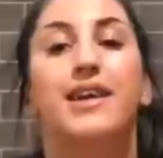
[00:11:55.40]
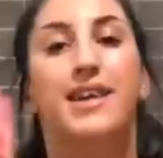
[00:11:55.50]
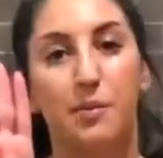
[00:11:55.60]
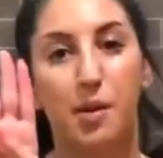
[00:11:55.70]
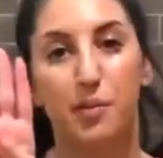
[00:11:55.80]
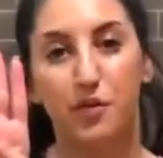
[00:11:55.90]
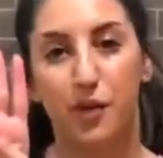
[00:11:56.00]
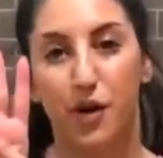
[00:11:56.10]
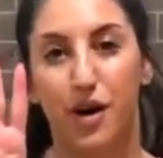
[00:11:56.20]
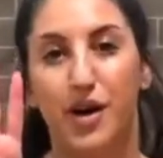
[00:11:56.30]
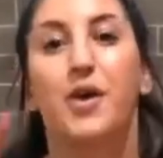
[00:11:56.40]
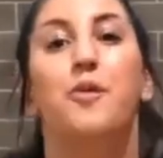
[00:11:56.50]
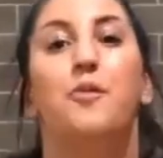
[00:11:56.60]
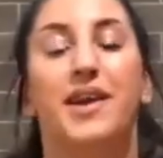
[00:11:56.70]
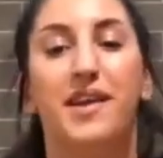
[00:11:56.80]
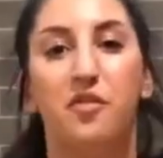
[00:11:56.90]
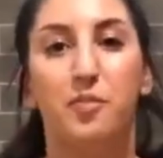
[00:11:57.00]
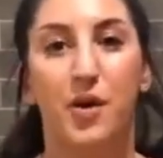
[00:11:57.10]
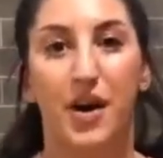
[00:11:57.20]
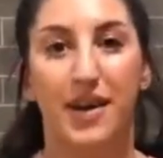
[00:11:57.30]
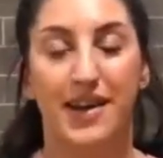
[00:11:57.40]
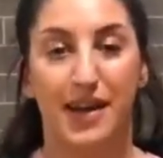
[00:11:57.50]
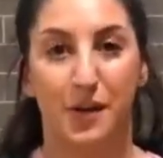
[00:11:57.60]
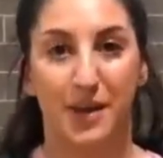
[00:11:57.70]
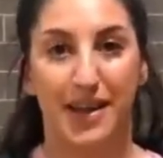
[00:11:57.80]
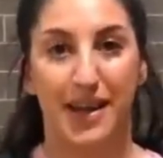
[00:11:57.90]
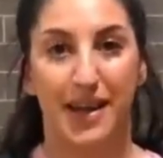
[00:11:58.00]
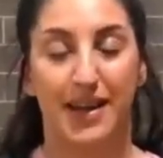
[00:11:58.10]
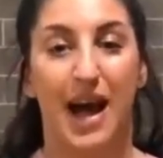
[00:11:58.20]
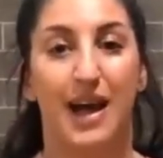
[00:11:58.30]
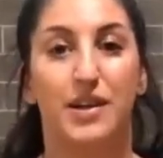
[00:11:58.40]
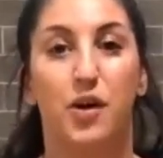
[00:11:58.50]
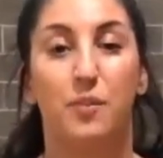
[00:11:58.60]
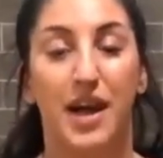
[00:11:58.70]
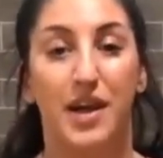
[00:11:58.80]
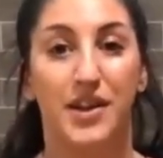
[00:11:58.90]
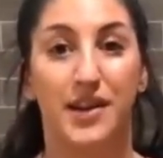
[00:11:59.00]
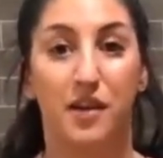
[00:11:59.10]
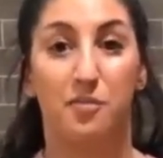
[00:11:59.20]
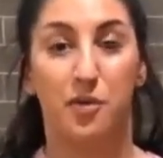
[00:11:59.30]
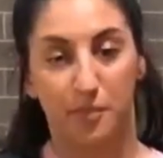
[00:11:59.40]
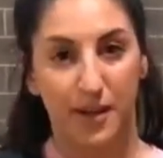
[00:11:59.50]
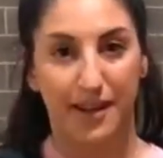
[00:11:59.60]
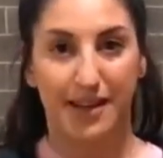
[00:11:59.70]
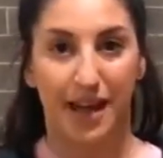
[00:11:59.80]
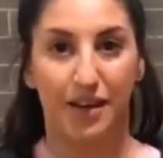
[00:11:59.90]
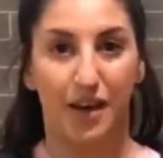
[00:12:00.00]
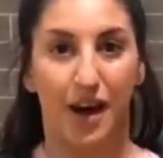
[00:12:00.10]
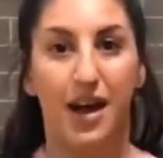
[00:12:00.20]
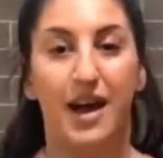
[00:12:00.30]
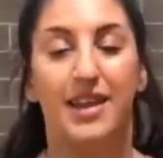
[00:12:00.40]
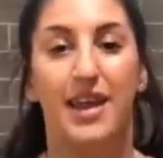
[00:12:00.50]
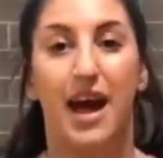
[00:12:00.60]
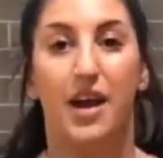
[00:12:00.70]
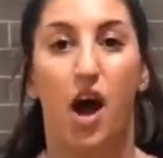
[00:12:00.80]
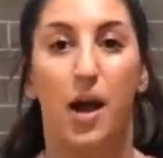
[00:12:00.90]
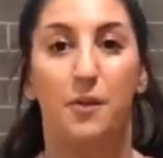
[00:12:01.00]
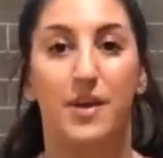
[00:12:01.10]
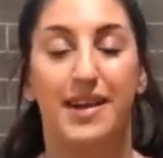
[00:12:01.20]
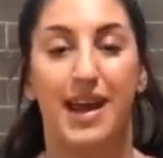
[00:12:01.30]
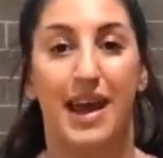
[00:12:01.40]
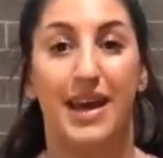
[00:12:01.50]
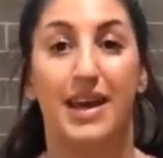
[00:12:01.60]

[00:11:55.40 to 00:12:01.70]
Tip number 4. Once you've put sequences and combinations of movements together, then I would say